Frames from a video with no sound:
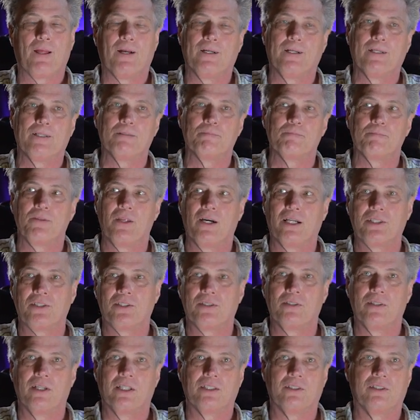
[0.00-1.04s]

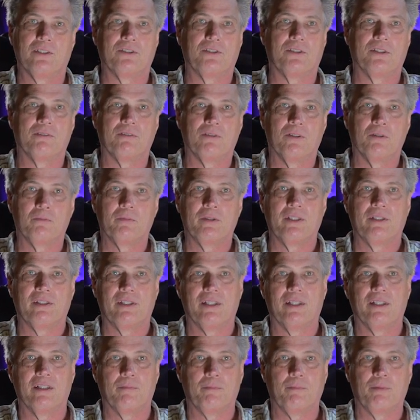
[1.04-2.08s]
not just
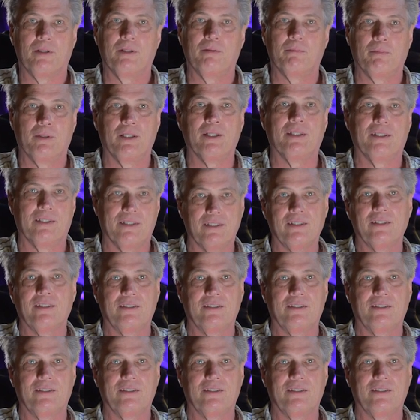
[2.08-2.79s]
aromatherapy, but